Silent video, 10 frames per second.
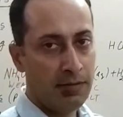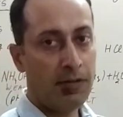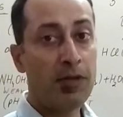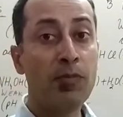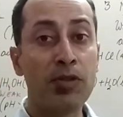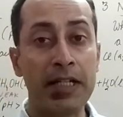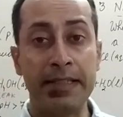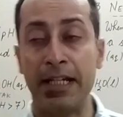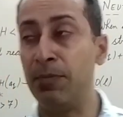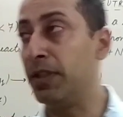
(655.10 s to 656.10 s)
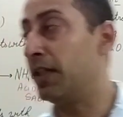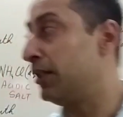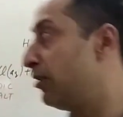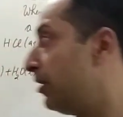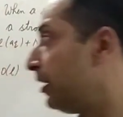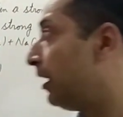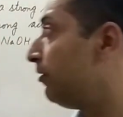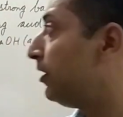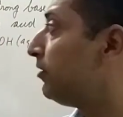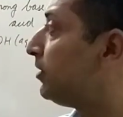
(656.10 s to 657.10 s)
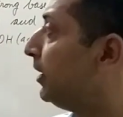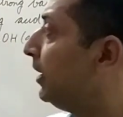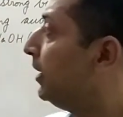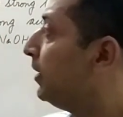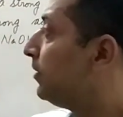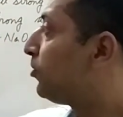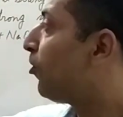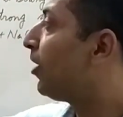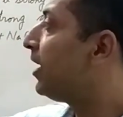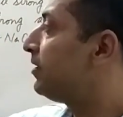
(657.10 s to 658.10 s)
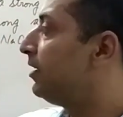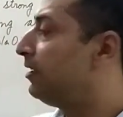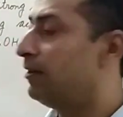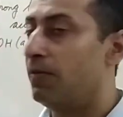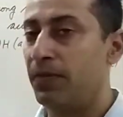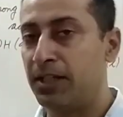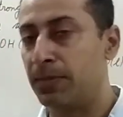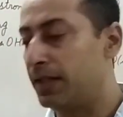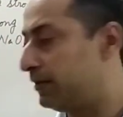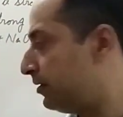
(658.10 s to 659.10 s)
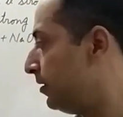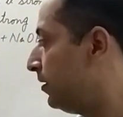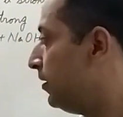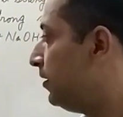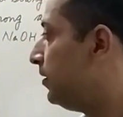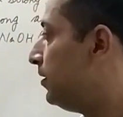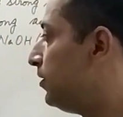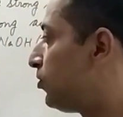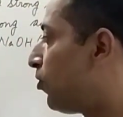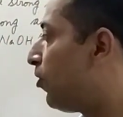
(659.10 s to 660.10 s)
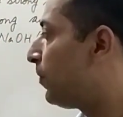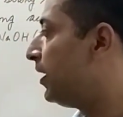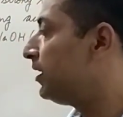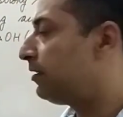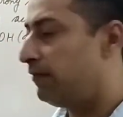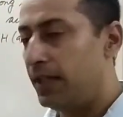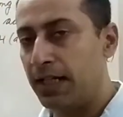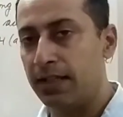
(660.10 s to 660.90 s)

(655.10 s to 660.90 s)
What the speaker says: What more case can be there? You see strong acid, weak base, strong base, weak